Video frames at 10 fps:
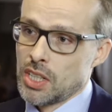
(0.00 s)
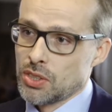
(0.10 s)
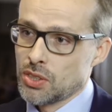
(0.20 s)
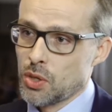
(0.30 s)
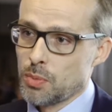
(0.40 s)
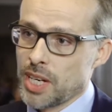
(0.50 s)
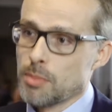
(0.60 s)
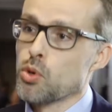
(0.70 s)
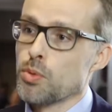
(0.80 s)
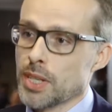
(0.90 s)
So we
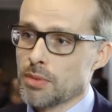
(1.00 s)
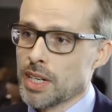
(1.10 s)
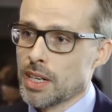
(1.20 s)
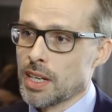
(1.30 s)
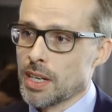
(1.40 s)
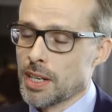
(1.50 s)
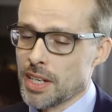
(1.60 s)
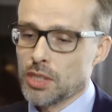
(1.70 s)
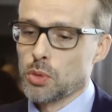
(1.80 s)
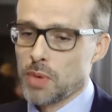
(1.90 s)
are moving away,
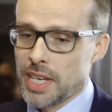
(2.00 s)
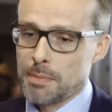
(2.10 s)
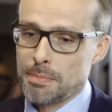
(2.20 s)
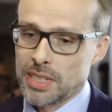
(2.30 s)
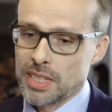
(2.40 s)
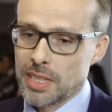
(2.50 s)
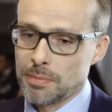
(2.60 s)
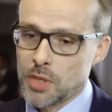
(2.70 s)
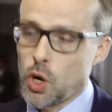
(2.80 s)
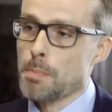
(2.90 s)
not away, but
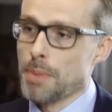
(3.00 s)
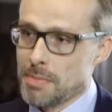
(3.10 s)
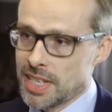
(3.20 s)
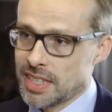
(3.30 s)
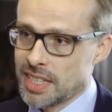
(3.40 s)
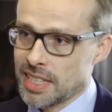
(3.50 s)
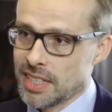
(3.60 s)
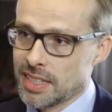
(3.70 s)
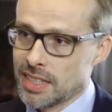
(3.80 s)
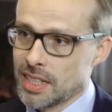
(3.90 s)
complementing
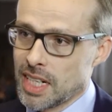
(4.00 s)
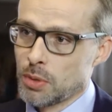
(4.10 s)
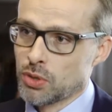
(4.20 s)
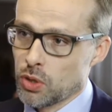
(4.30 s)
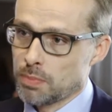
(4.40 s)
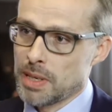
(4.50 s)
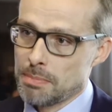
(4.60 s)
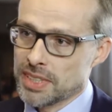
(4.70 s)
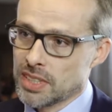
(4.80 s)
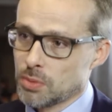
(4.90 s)
our software
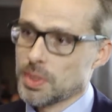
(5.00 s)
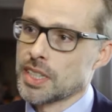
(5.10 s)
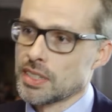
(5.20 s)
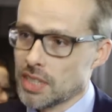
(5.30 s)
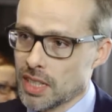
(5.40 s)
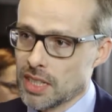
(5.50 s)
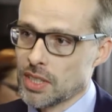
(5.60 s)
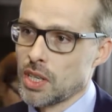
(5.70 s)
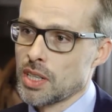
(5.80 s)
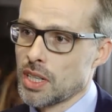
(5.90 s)
business with this,
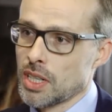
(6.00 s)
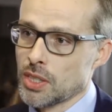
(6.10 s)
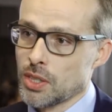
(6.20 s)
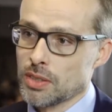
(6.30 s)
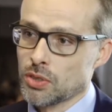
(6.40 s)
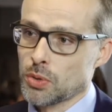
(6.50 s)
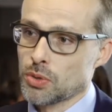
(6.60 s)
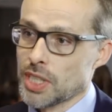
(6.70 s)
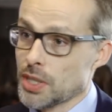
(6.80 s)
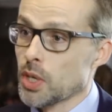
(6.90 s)
so to
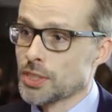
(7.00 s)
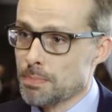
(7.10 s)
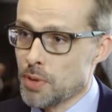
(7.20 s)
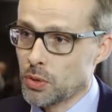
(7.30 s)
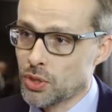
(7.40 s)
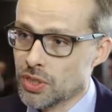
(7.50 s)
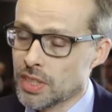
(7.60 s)
say, knowledge approach.